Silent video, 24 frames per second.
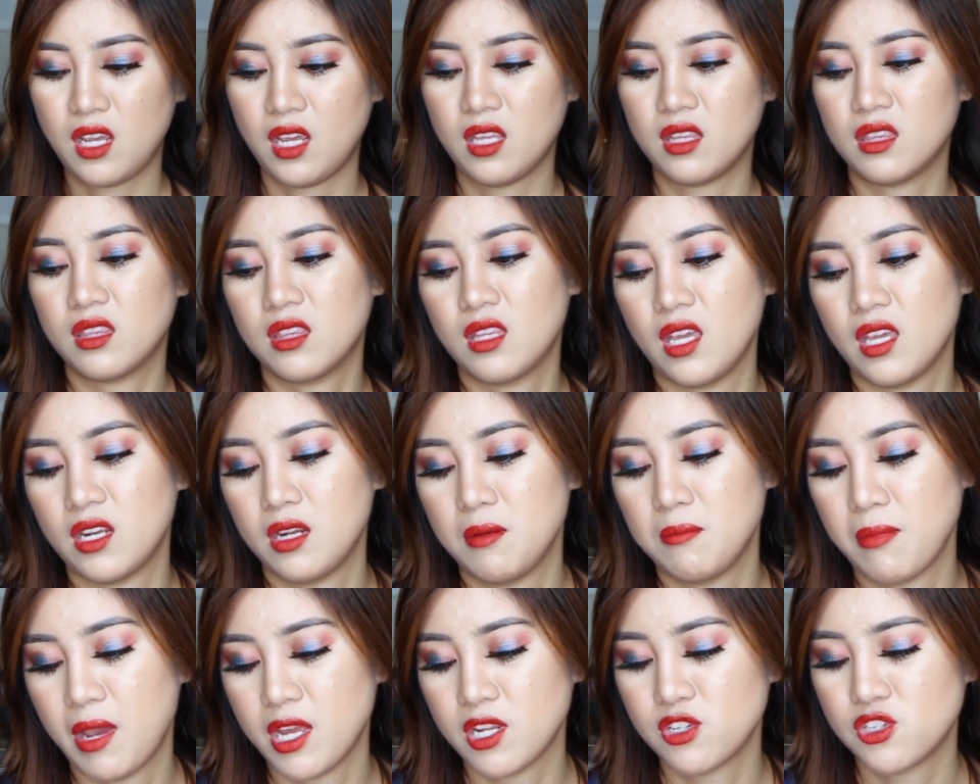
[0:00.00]
and then
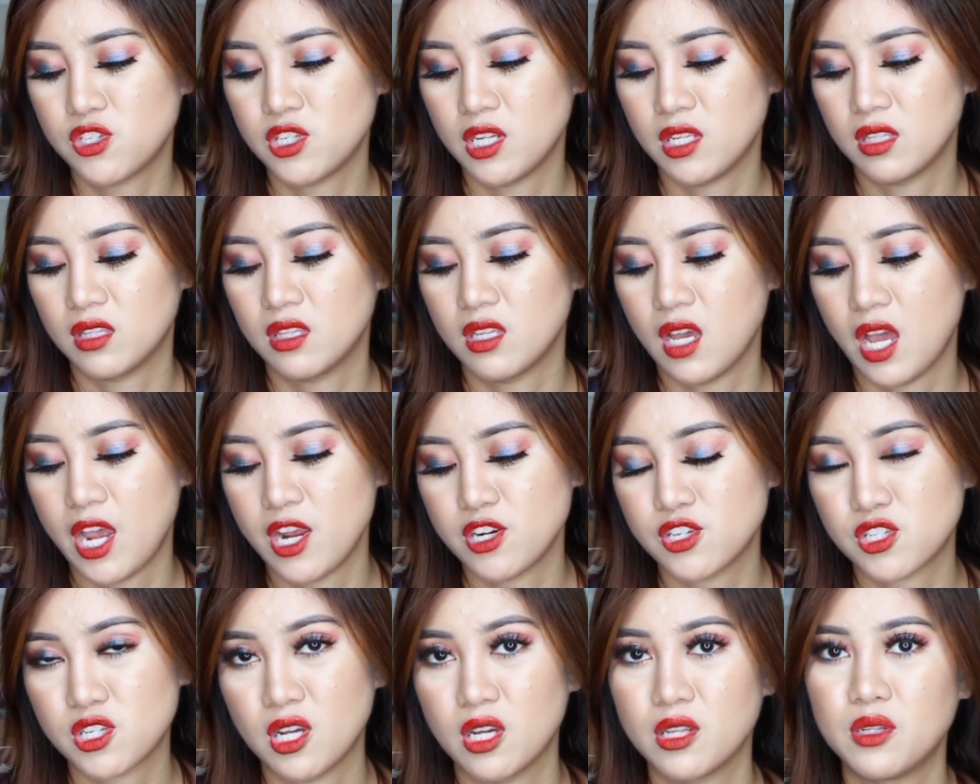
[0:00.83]
imagine the
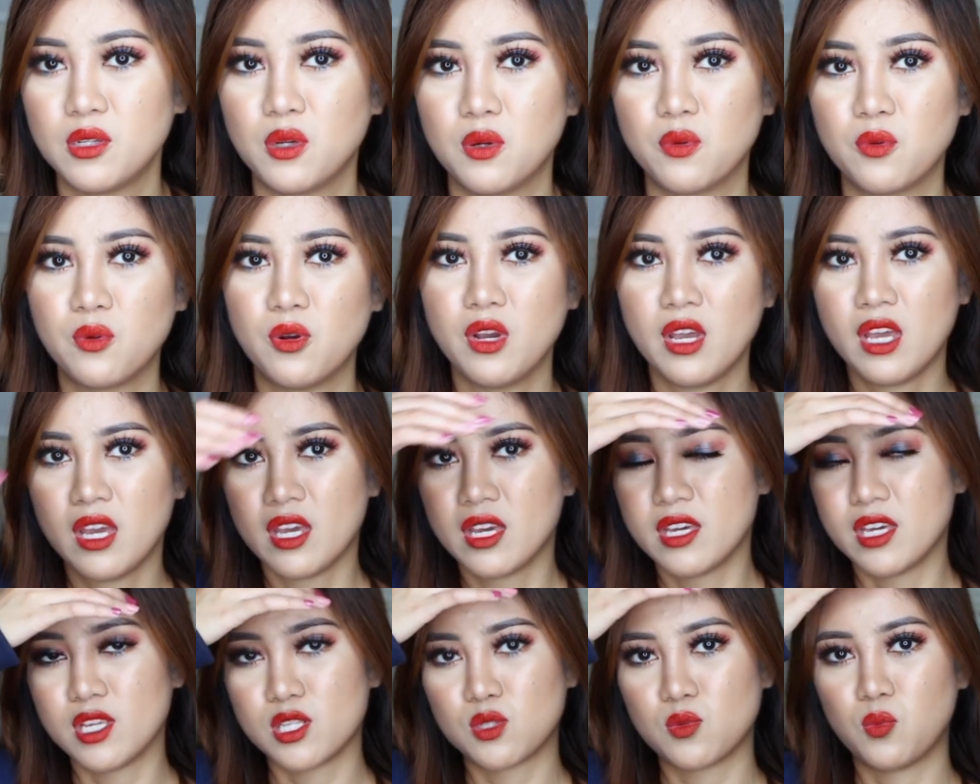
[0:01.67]
eyeshadow
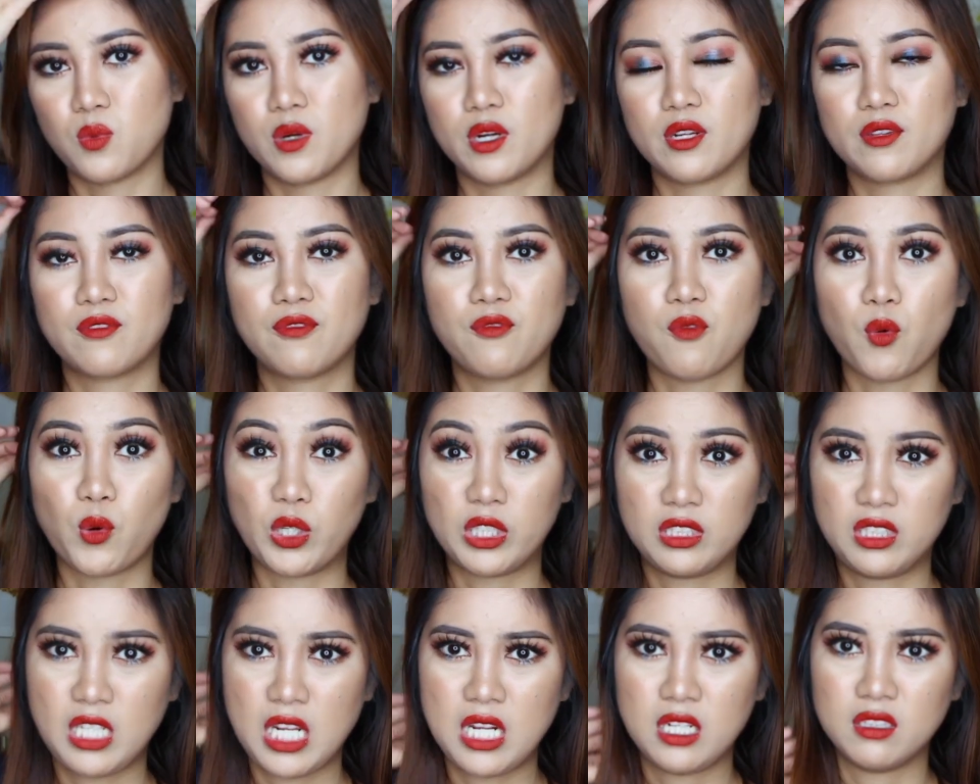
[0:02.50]
is worth
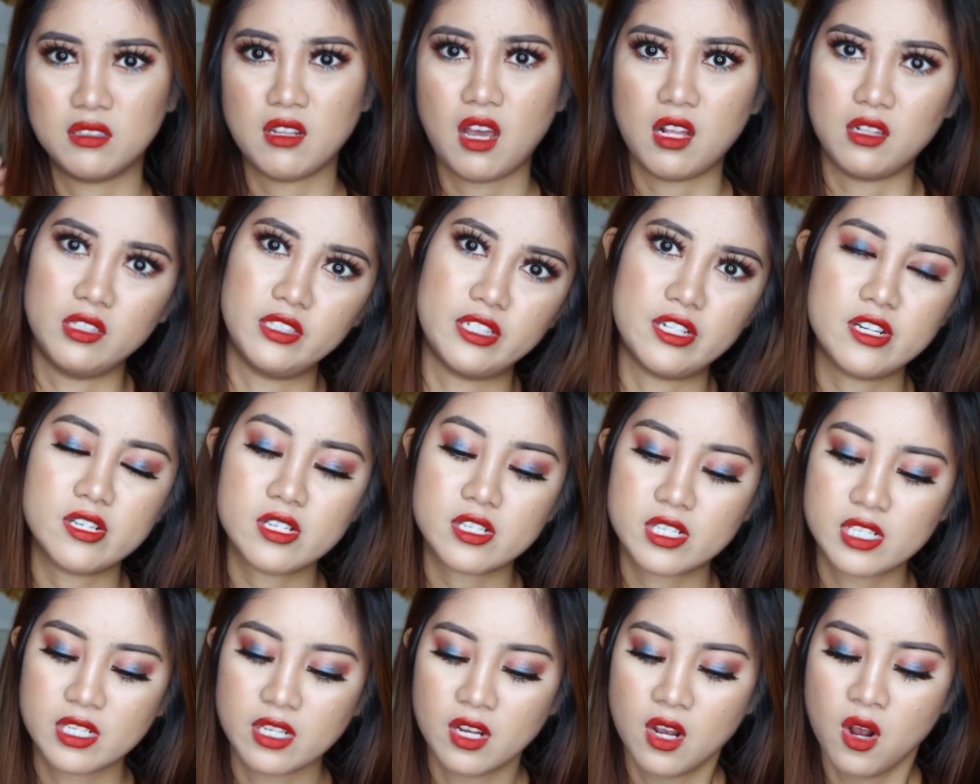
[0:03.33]

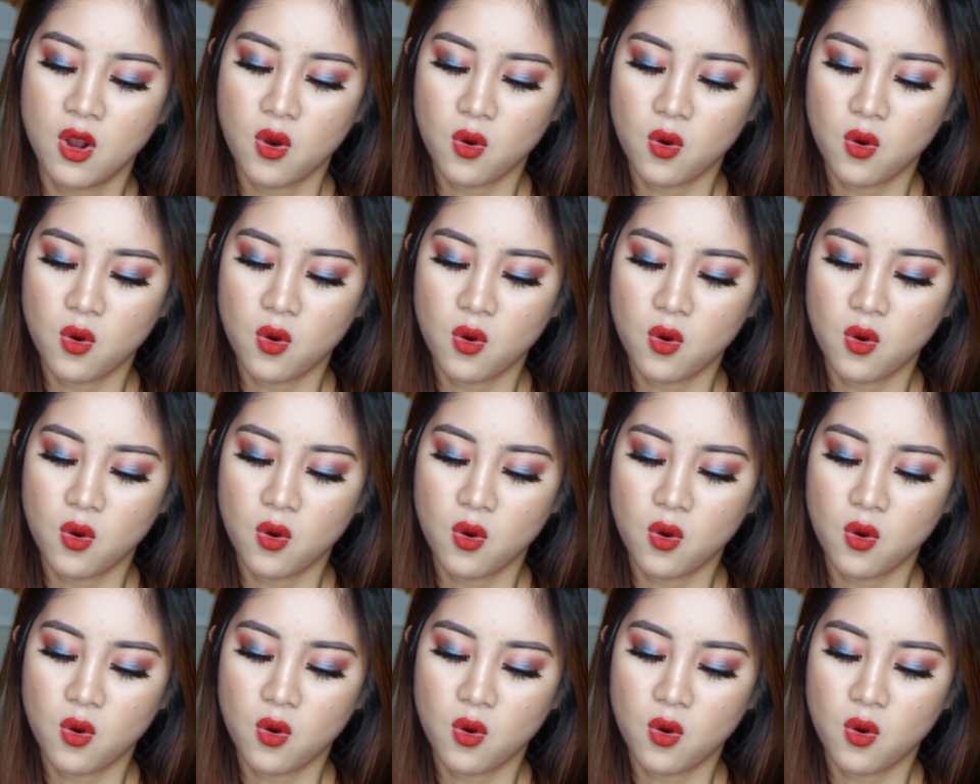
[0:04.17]
$14,